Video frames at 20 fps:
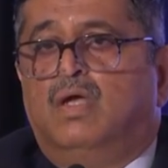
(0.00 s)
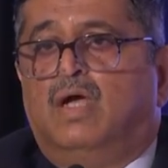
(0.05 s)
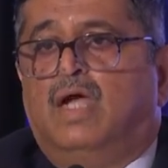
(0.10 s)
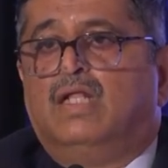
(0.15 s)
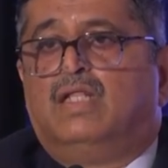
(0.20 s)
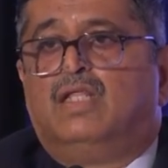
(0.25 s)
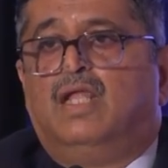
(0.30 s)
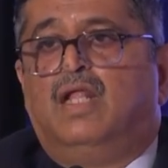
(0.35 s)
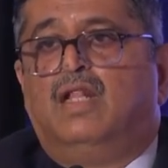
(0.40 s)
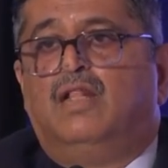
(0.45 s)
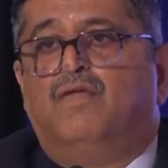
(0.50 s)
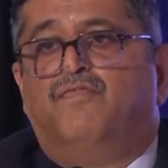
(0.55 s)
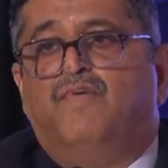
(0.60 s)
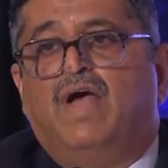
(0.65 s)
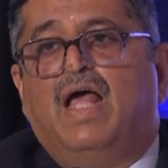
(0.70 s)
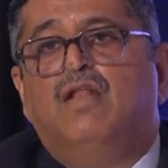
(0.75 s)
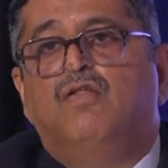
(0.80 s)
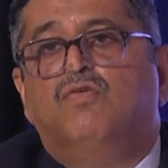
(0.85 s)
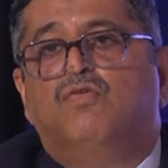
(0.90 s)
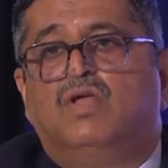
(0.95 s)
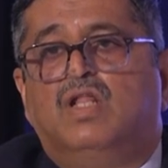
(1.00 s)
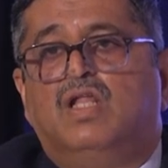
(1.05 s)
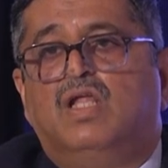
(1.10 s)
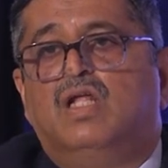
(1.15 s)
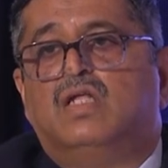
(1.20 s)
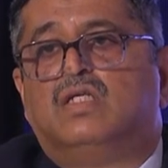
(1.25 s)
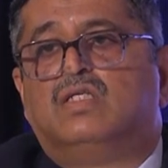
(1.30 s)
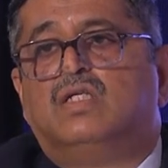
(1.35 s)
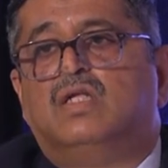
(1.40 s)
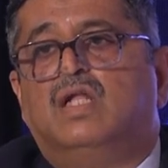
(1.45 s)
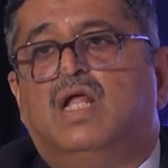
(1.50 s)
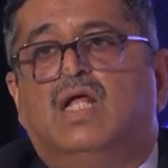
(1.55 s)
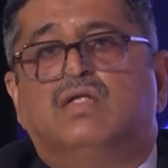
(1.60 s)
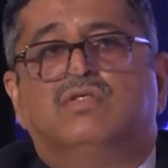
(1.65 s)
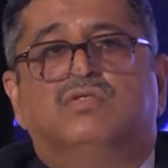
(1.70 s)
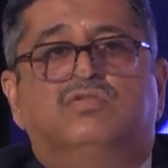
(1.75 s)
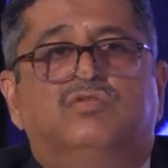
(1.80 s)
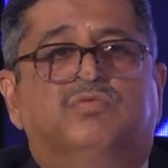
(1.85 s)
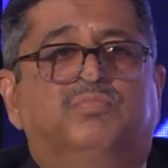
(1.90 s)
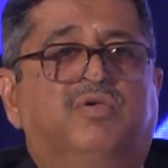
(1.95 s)
I think the value creation
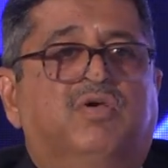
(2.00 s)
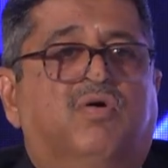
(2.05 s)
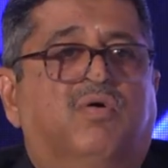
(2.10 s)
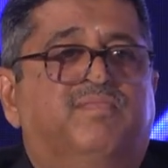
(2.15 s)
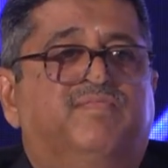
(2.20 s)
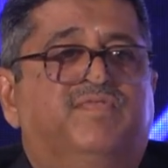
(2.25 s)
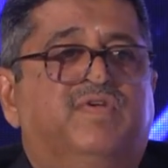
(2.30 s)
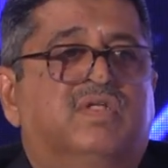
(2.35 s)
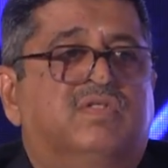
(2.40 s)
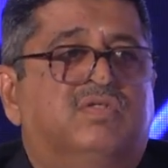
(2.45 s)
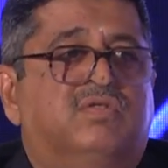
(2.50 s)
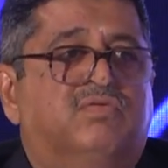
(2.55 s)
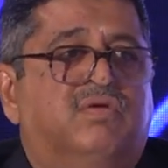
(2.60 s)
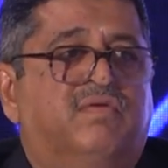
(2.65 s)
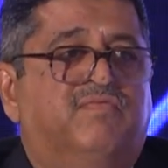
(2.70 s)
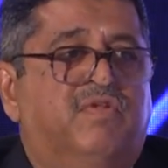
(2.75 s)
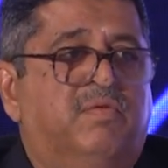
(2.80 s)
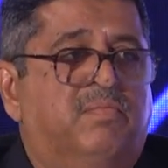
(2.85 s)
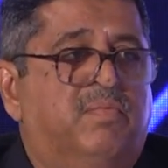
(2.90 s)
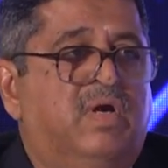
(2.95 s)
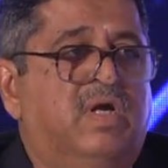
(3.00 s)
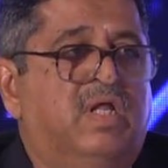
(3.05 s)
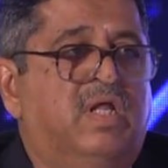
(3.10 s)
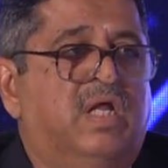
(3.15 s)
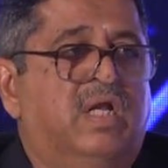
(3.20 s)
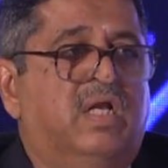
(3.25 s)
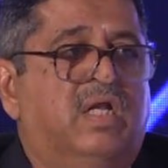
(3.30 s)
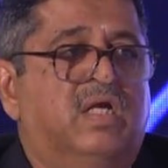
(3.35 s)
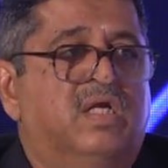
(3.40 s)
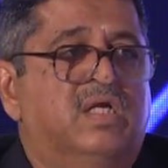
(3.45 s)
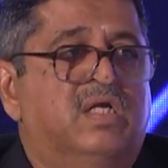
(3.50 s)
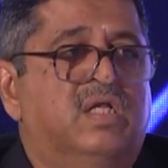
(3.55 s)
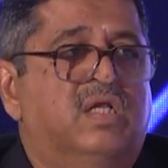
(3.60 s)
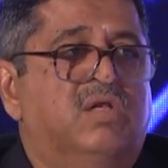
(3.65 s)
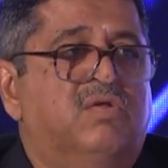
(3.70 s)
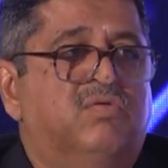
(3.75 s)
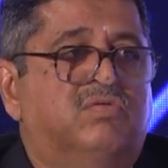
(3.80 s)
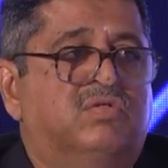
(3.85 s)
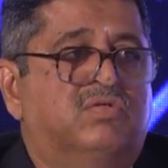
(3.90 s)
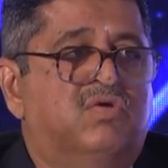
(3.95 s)
has to be obvious to everybody and
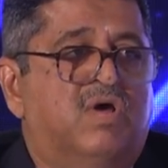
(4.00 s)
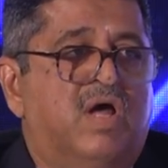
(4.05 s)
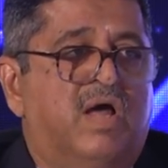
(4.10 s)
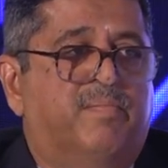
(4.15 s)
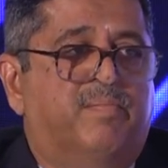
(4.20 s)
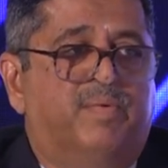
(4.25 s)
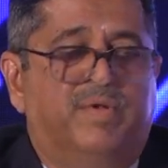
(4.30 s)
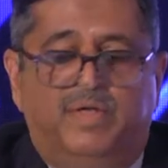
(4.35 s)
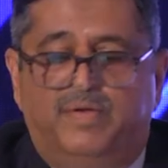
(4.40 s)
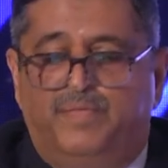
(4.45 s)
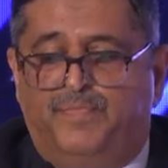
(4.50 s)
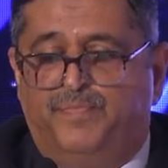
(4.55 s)
continues to happen.